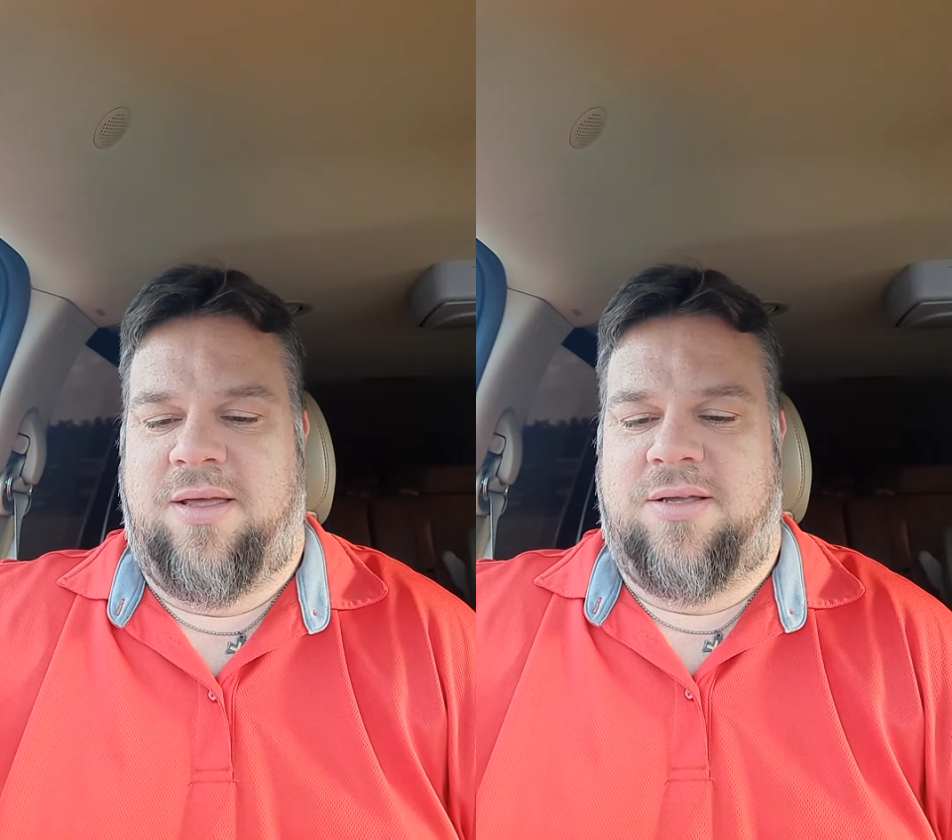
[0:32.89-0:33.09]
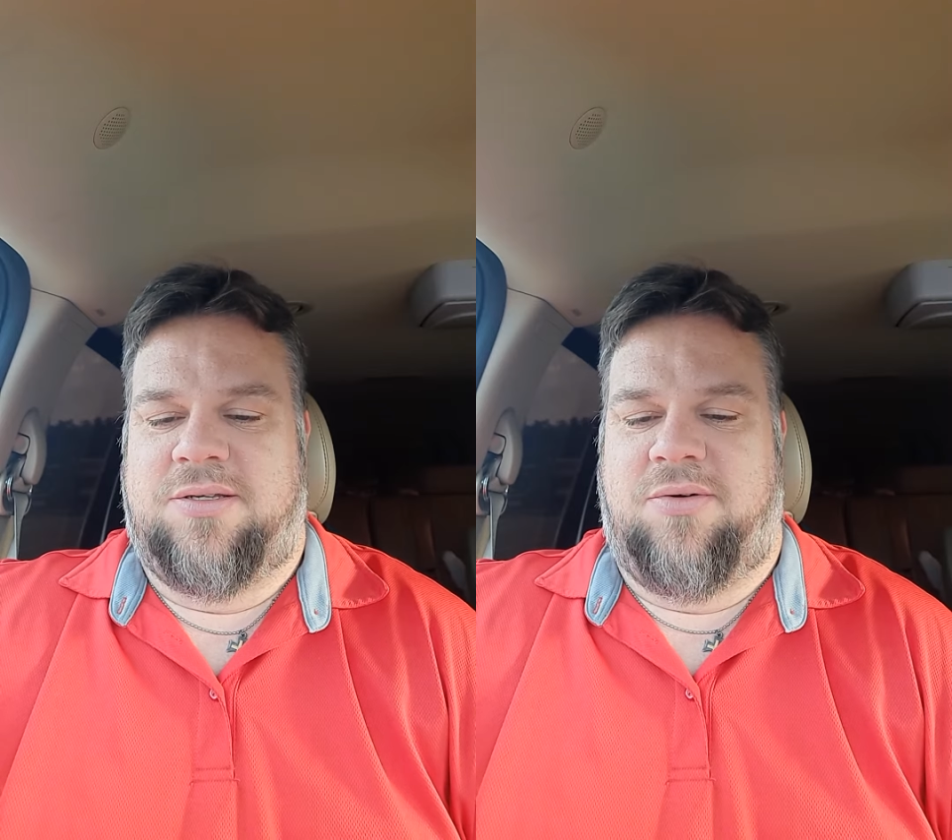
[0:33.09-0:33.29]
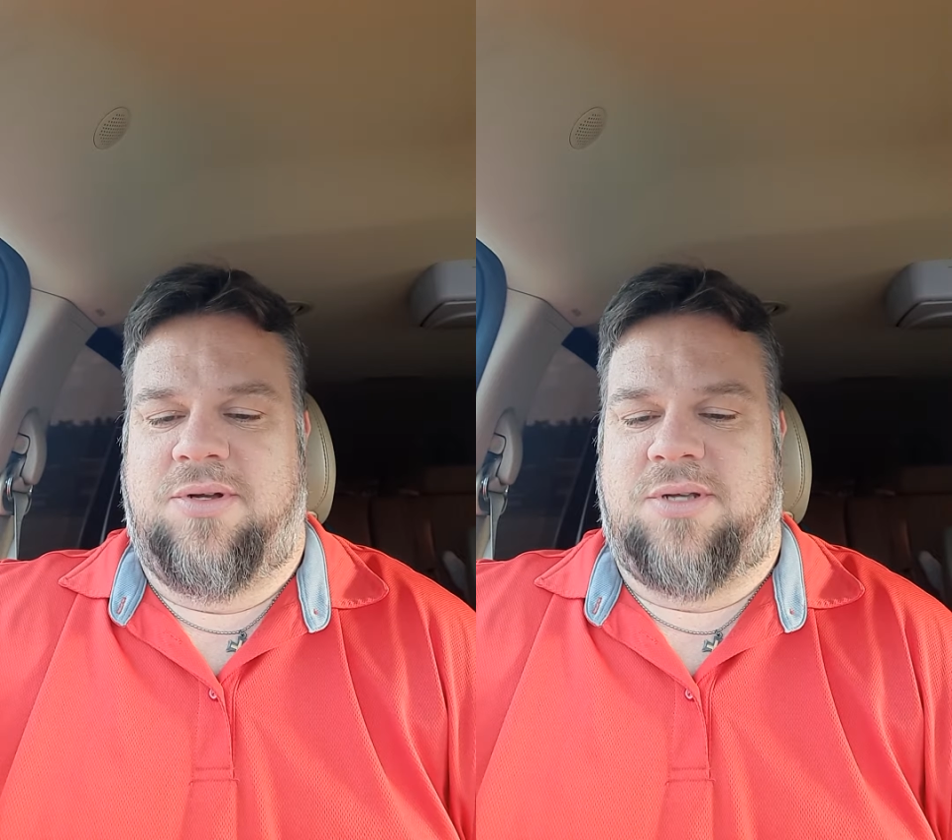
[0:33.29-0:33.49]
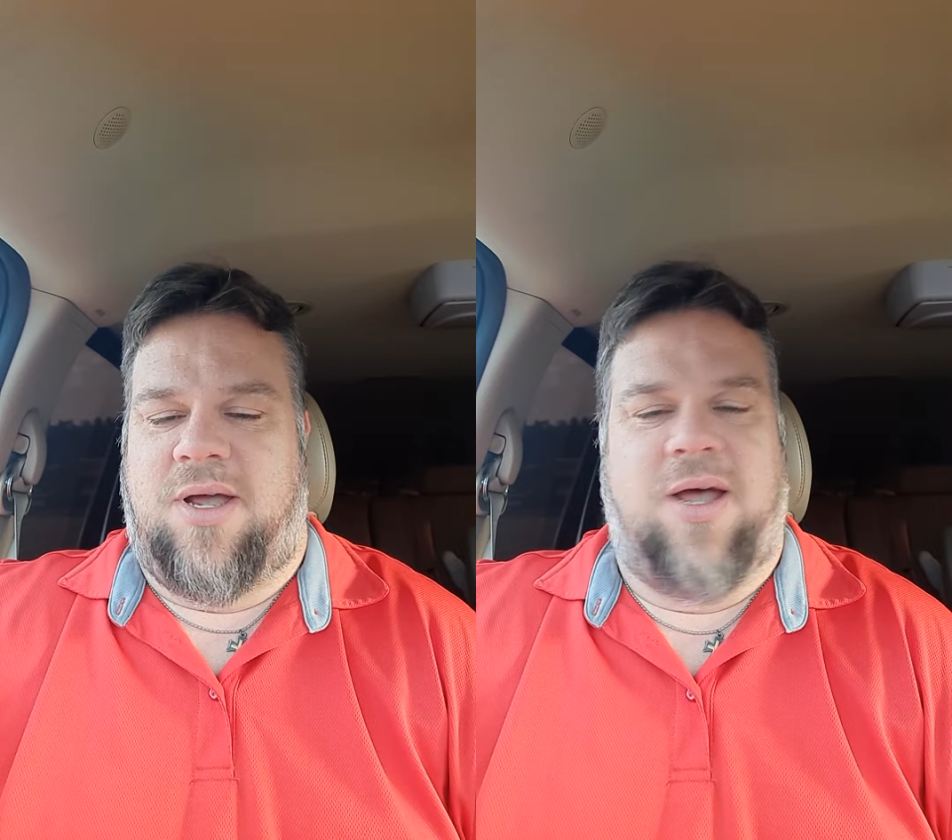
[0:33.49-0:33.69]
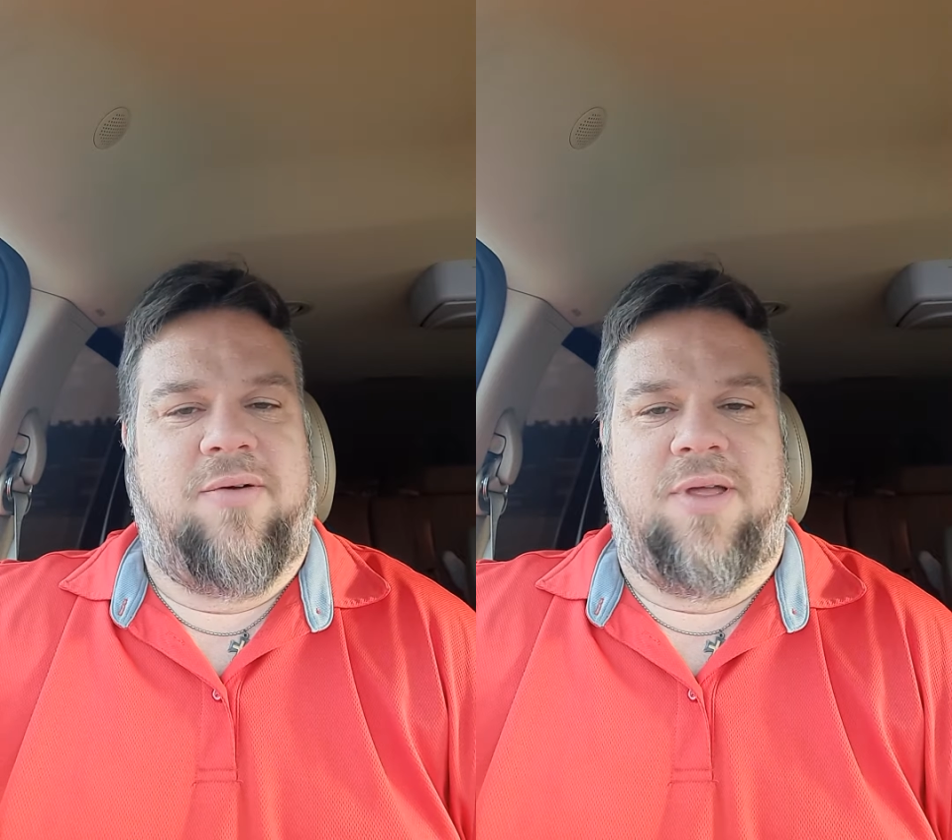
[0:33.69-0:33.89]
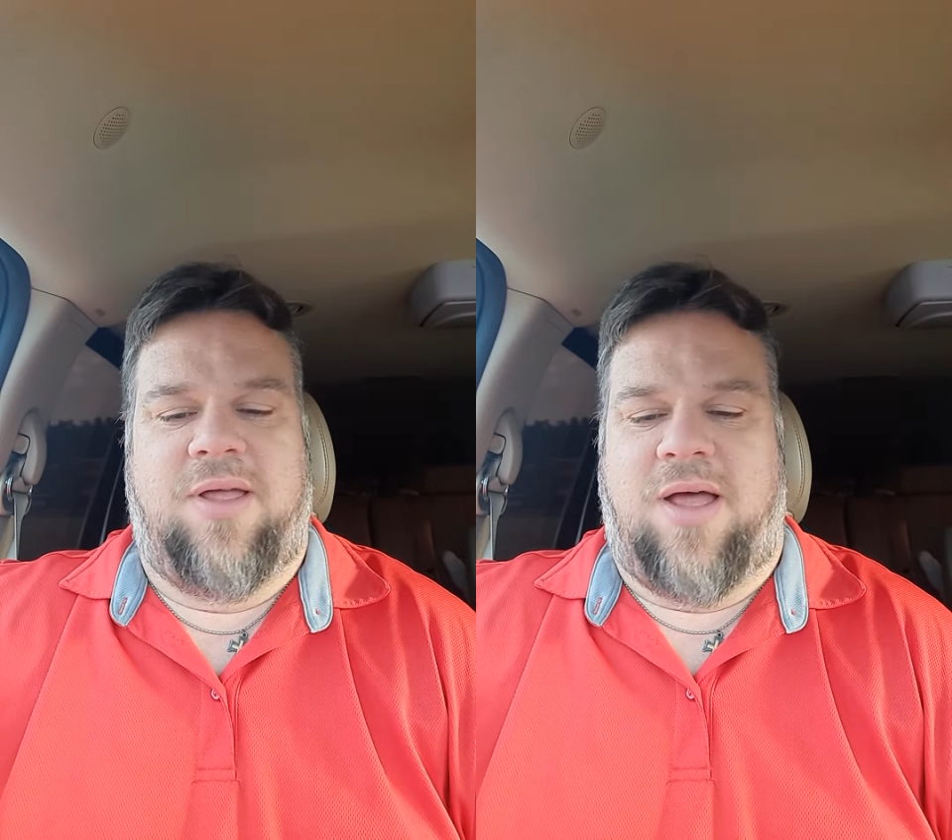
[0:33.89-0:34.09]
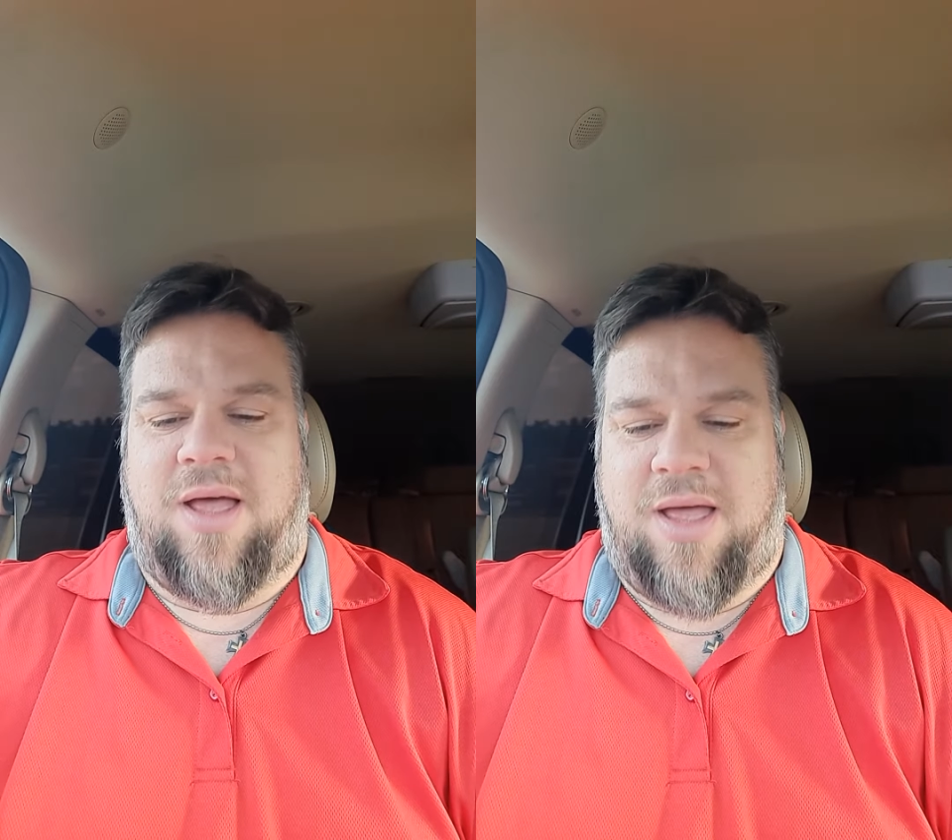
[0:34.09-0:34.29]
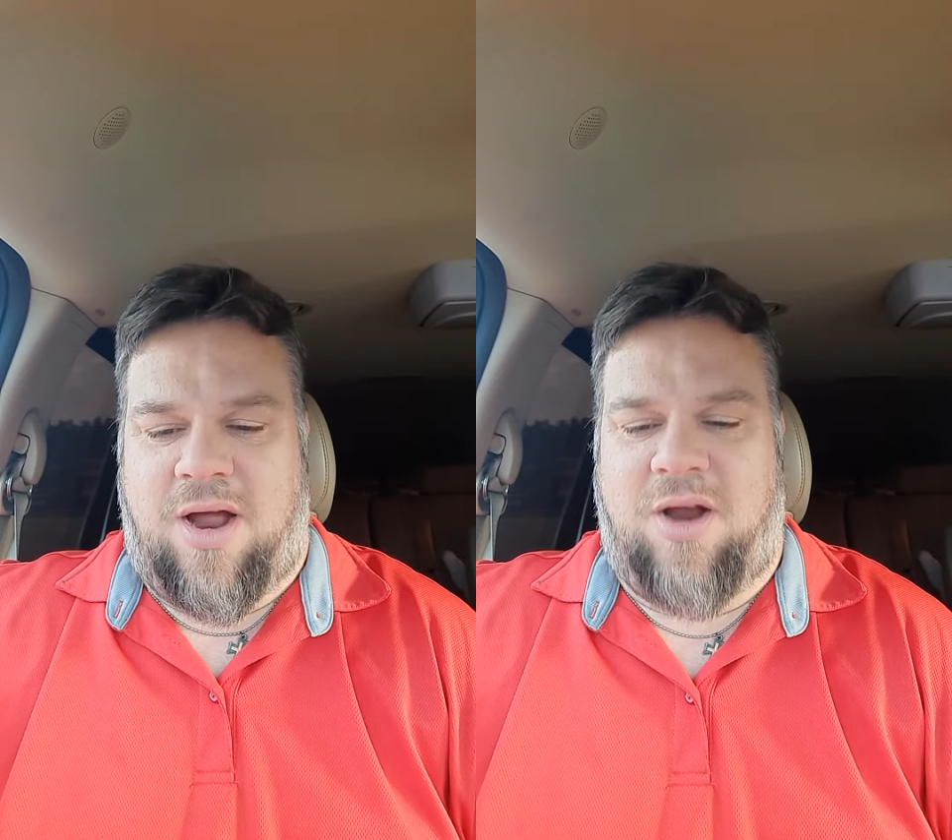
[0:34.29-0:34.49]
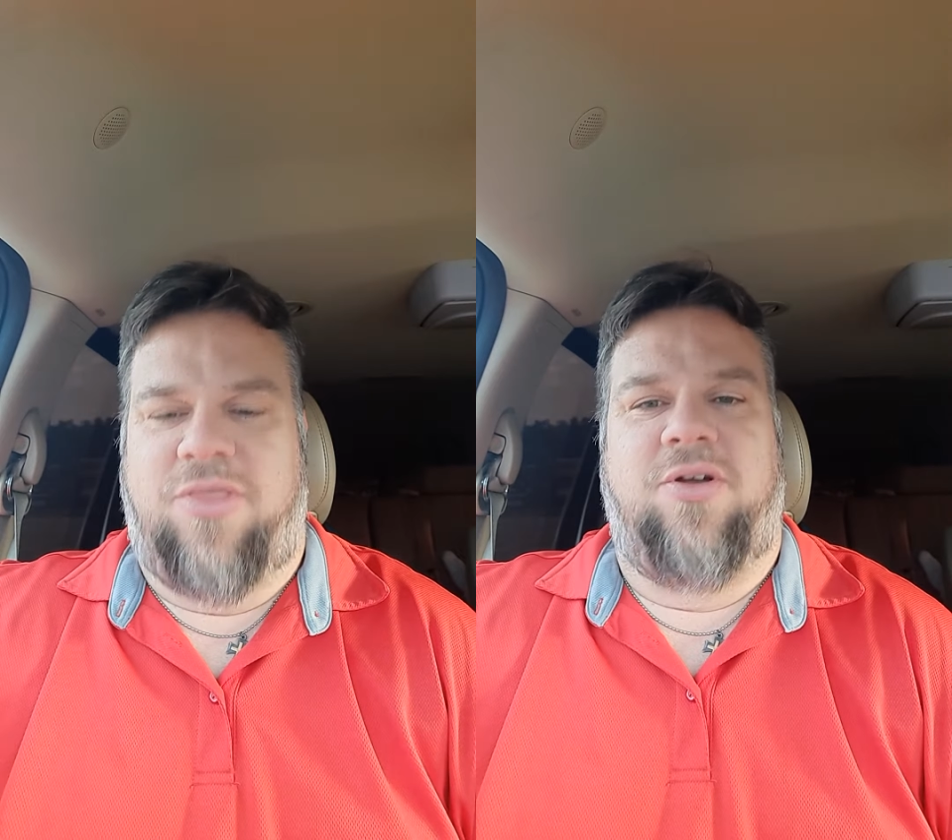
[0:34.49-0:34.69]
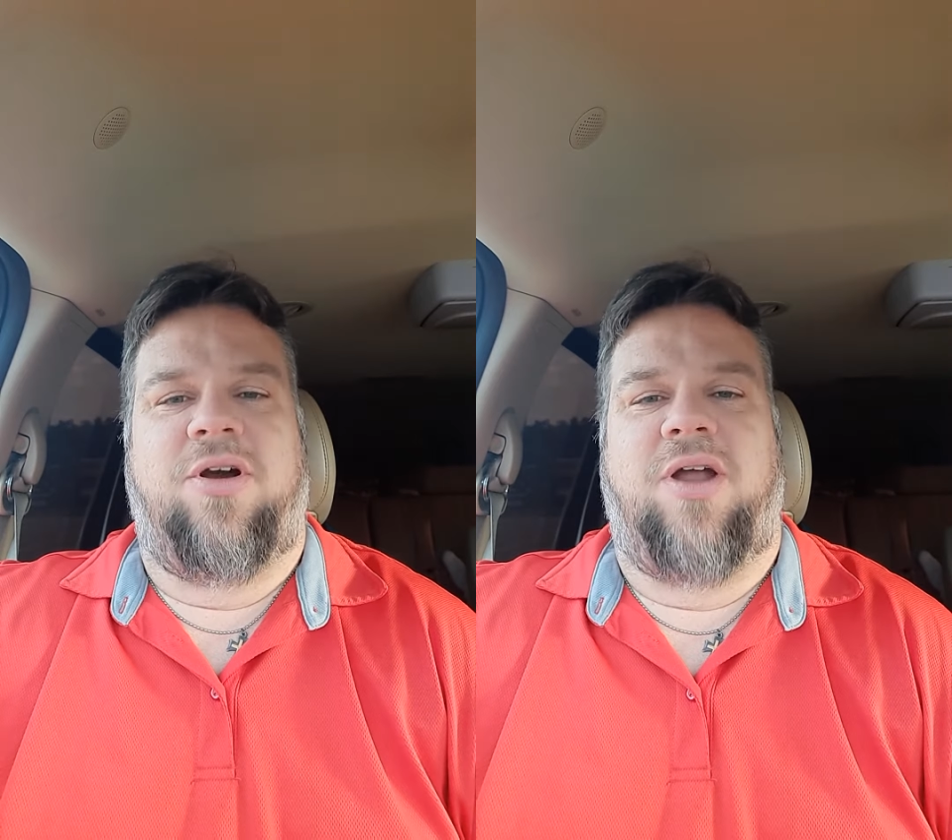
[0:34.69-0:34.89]
So its
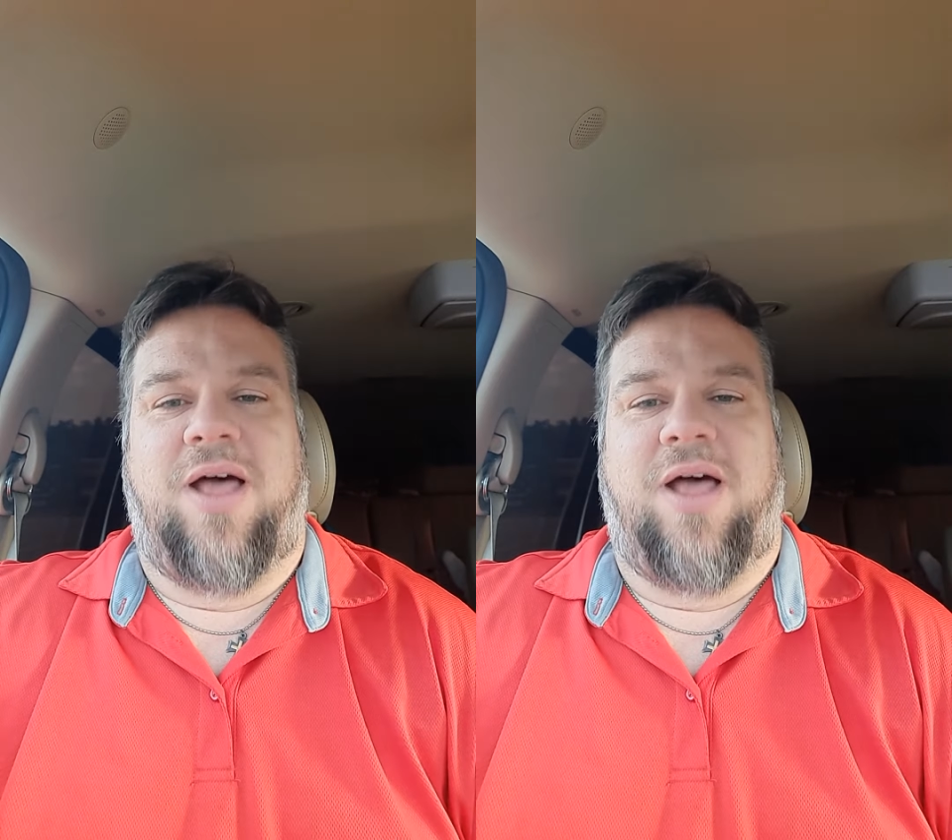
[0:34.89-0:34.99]
author